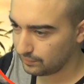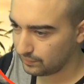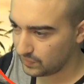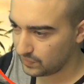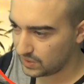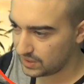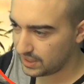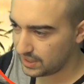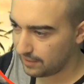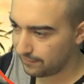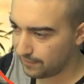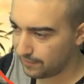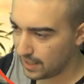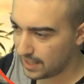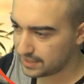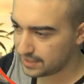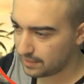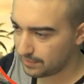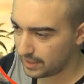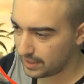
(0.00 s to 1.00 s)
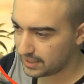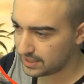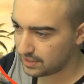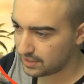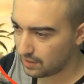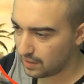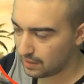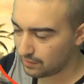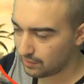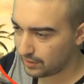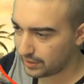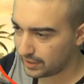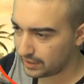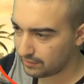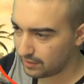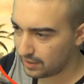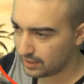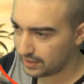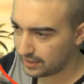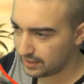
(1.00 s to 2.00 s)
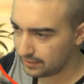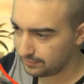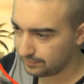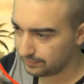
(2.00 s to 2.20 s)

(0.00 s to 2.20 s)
See how fast our money's skyrocketing right now.